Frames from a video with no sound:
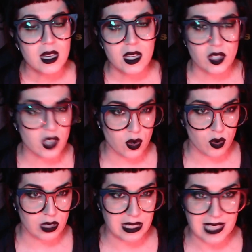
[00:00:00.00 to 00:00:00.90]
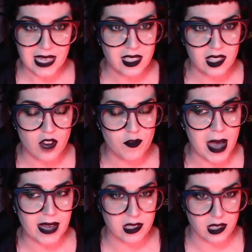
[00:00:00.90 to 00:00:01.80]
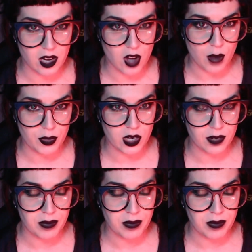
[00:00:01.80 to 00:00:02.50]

So sending stuff back isn't an option.